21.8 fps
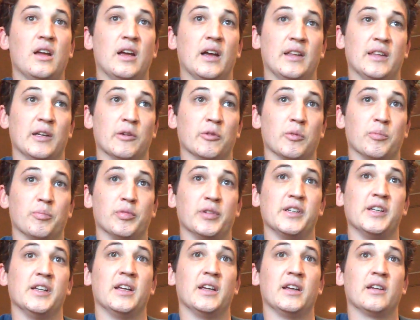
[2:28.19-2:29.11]
and they were
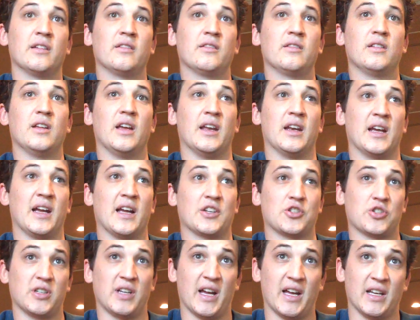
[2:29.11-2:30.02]
bleeding, and I
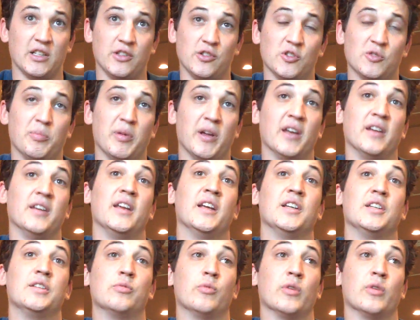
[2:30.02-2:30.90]
actually had to use Band-Aids